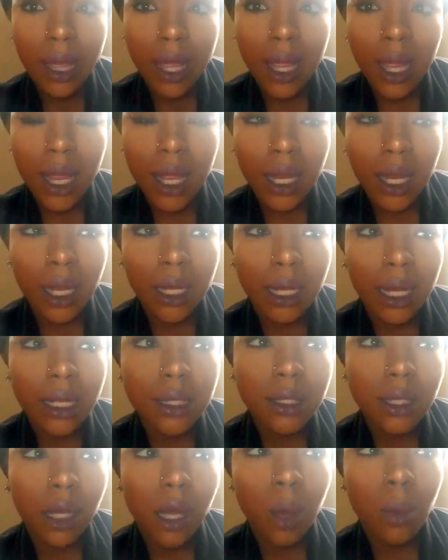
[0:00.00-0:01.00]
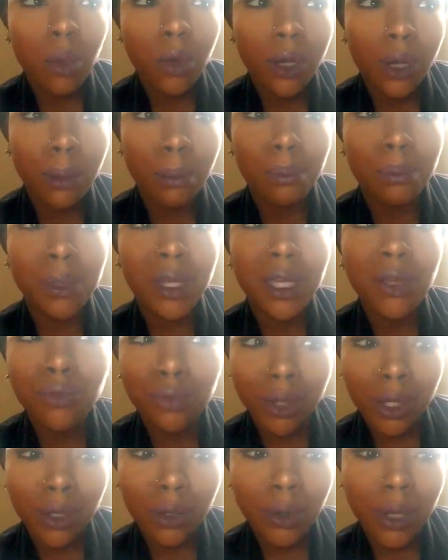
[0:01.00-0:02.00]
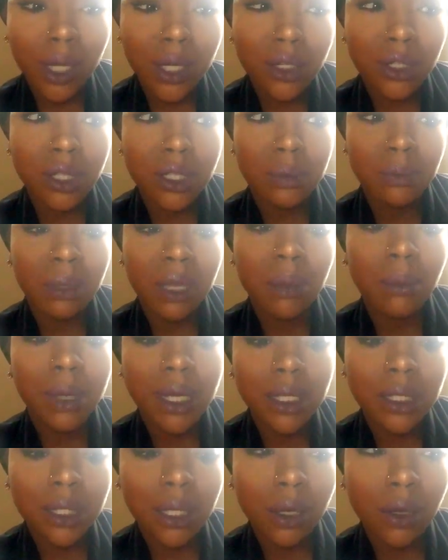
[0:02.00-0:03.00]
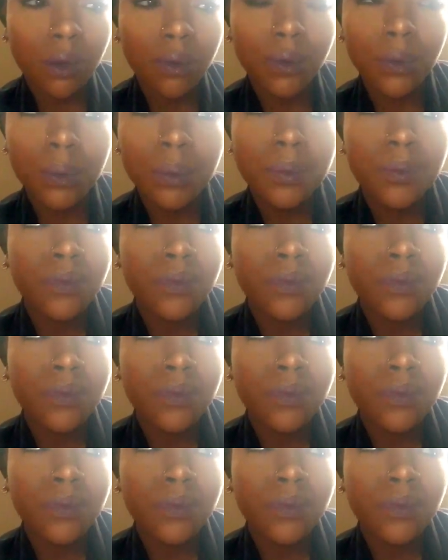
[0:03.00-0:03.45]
and i like to come on and be real and just be myself